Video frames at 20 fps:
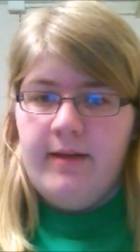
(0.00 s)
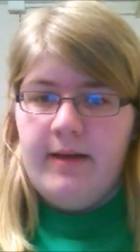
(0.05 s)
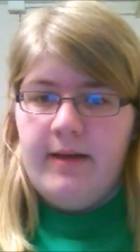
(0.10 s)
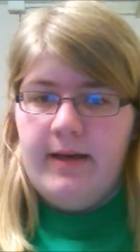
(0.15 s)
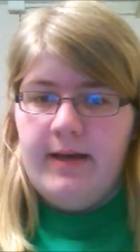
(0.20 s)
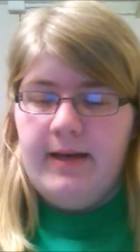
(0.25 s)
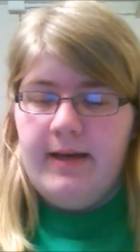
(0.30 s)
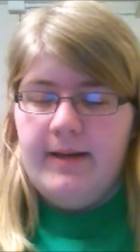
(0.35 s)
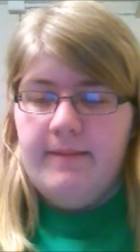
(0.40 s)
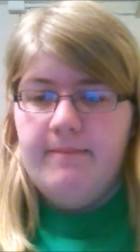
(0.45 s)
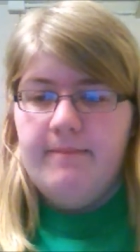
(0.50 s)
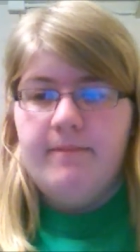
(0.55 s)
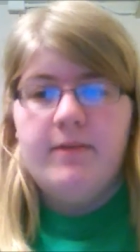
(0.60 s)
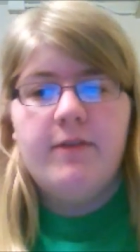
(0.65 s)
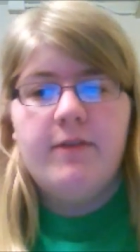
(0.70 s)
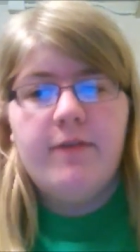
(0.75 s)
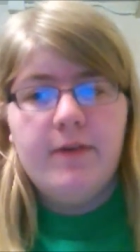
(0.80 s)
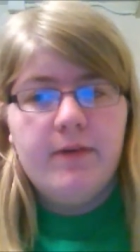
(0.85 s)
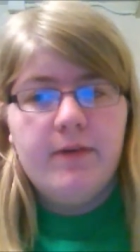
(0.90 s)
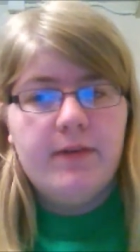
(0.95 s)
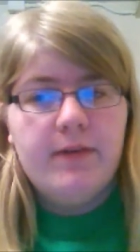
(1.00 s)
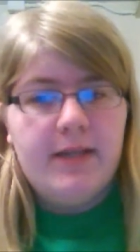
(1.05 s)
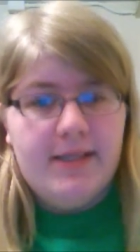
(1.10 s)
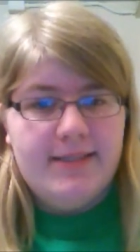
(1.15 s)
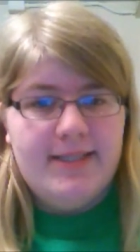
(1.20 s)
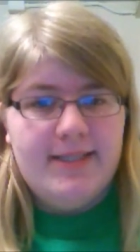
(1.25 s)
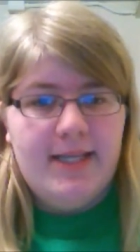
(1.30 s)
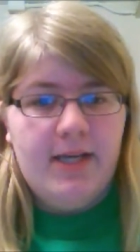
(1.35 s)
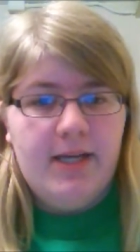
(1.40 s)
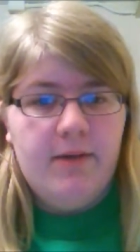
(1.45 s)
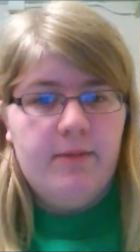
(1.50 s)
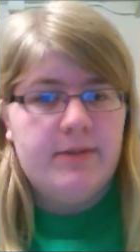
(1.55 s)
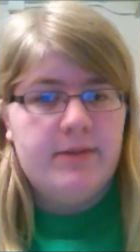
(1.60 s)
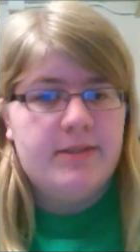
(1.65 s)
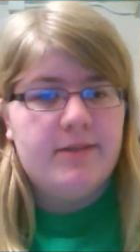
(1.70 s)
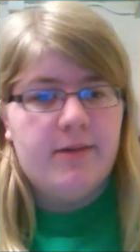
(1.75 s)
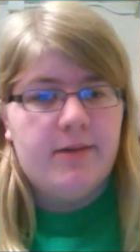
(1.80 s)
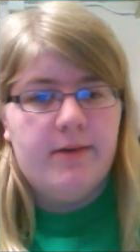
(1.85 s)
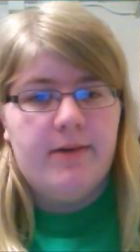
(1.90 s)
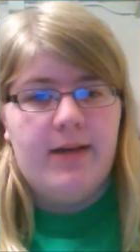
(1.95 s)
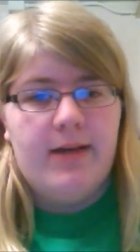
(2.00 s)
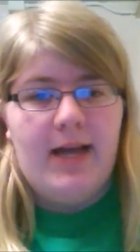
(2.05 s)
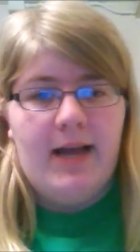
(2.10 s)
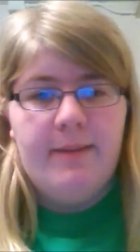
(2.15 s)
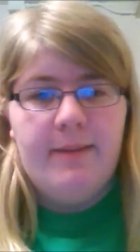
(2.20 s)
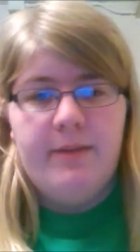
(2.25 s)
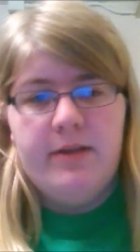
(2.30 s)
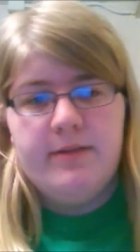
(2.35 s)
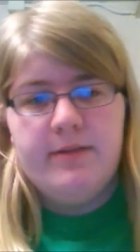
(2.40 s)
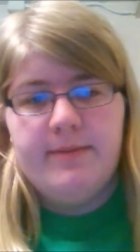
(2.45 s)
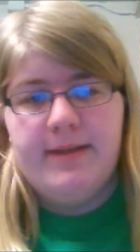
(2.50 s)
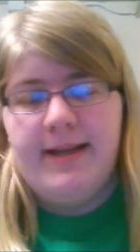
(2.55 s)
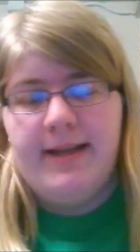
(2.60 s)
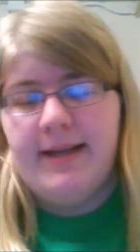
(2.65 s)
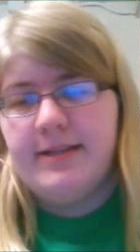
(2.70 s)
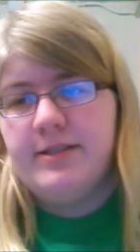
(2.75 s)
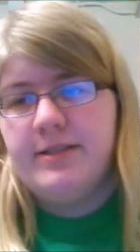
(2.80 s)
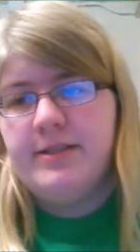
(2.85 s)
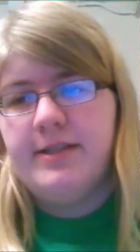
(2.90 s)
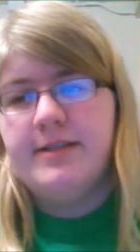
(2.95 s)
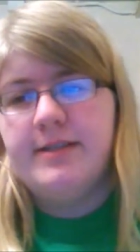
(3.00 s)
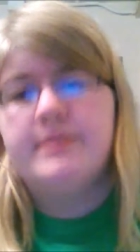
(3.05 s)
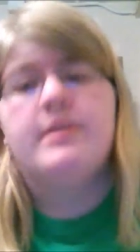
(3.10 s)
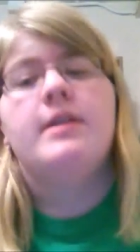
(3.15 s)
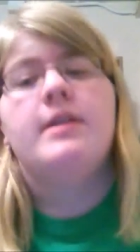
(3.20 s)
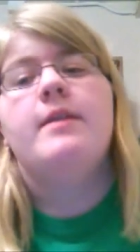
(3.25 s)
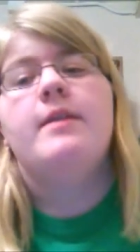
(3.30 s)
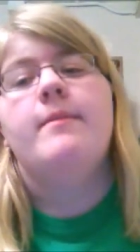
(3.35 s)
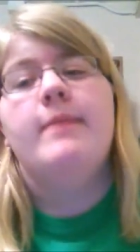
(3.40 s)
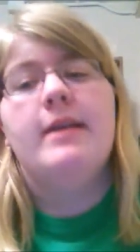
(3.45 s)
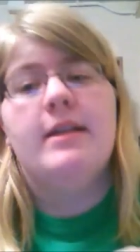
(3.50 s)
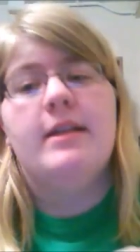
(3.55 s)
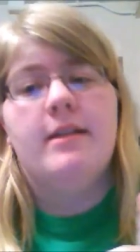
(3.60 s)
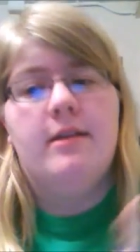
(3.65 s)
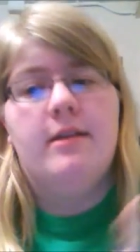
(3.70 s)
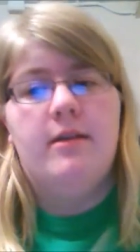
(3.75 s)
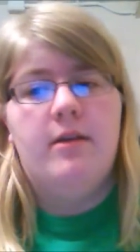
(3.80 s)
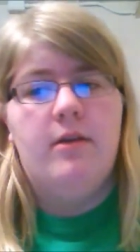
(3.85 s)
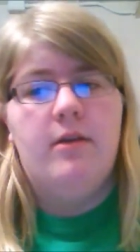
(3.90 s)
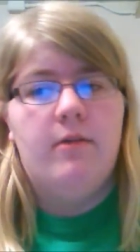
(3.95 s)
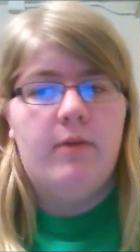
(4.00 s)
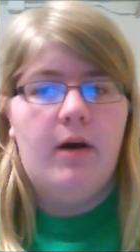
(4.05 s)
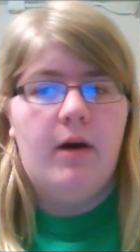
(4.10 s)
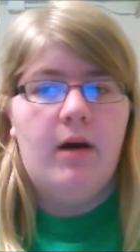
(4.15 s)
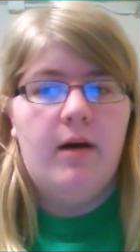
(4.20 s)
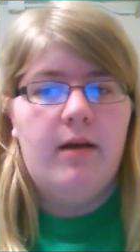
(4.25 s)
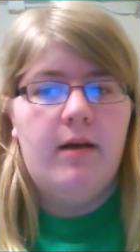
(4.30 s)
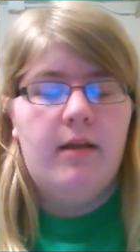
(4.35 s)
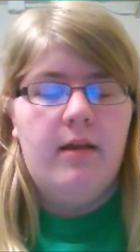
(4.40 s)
The food this year was in Holt Commons, but next year it's going to be in the new hall,